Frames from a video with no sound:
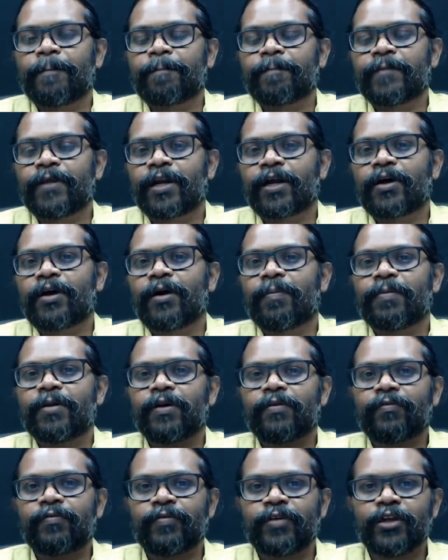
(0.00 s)
There are a couple
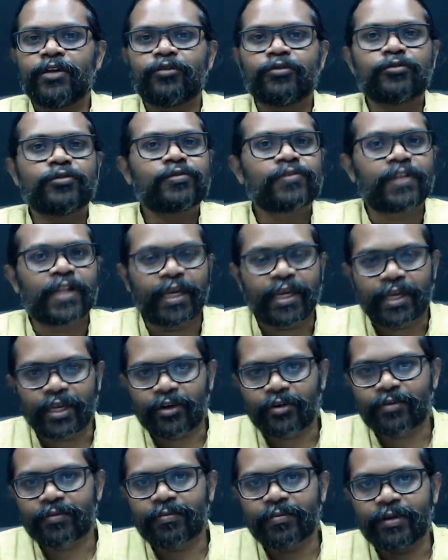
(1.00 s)
of free tools, like you
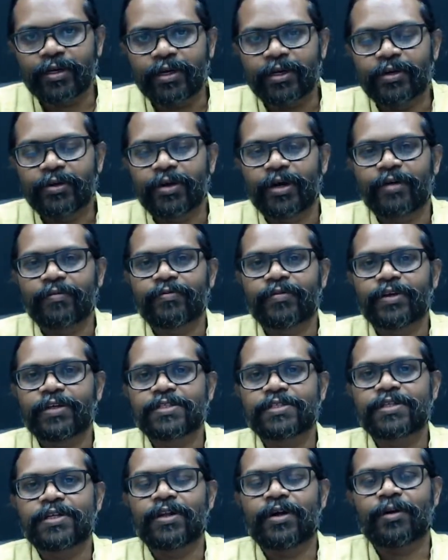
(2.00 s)
have
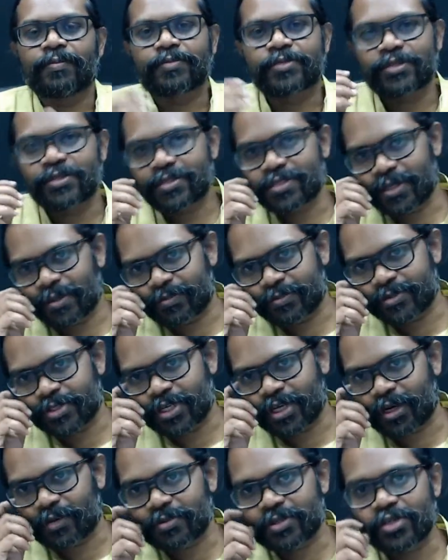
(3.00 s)
Synopsys. Some
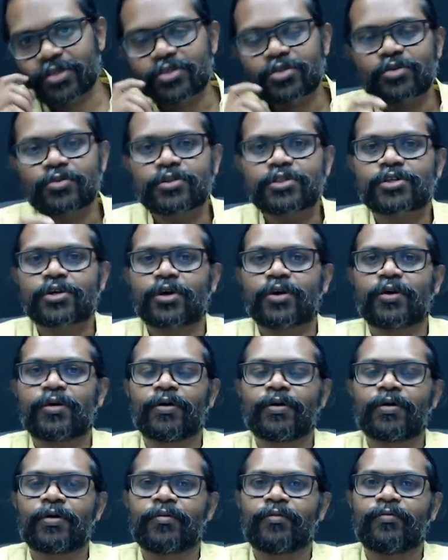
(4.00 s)
Synopsys tools
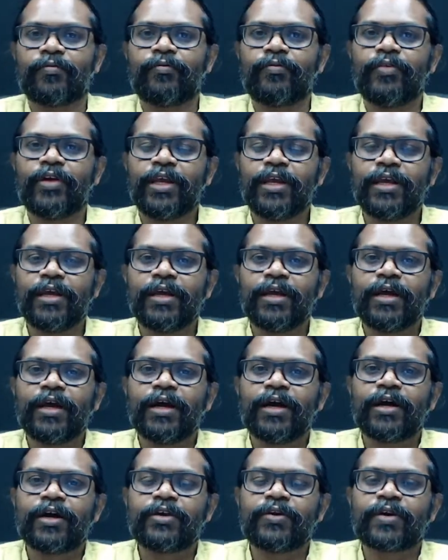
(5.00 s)
are free.
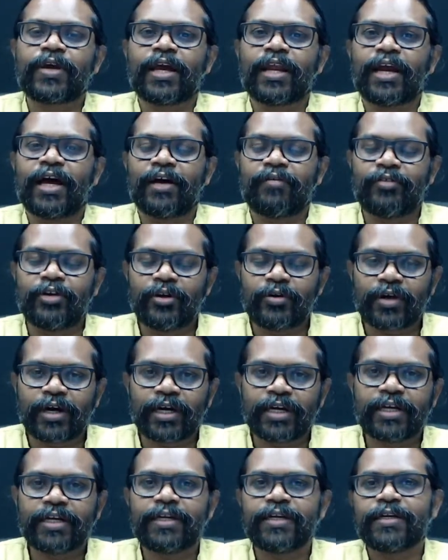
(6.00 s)
You can have a look
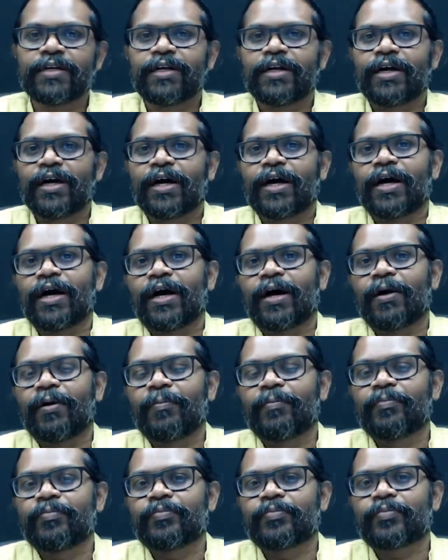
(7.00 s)
at it.
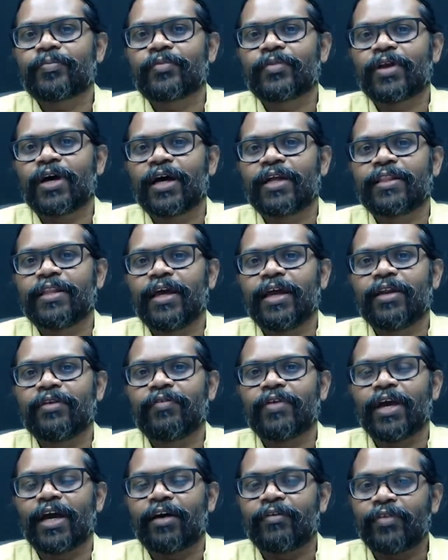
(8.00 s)
And then
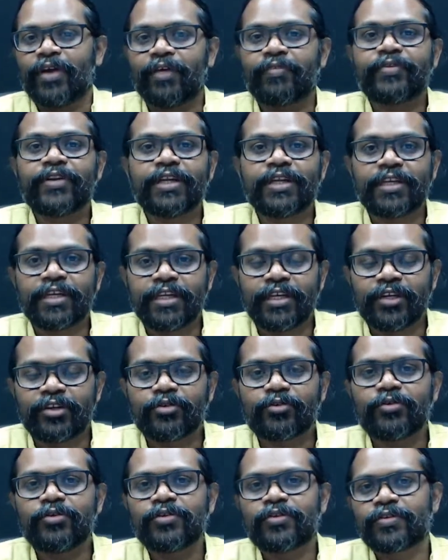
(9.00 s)
we have FTTD
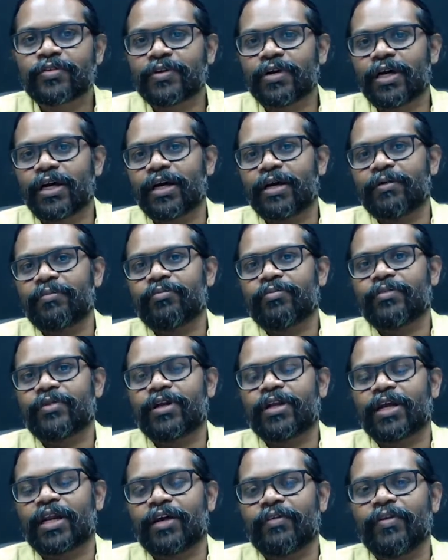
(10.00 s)
tools
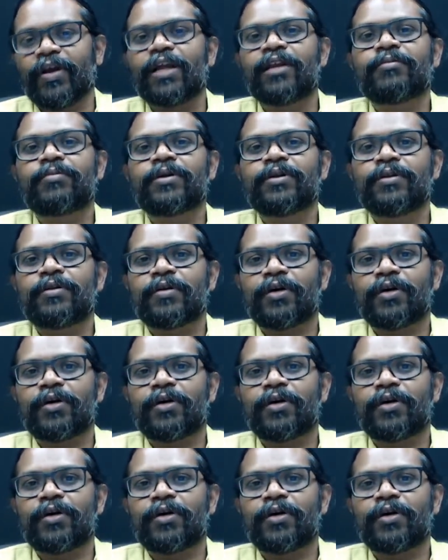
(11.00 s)
that are available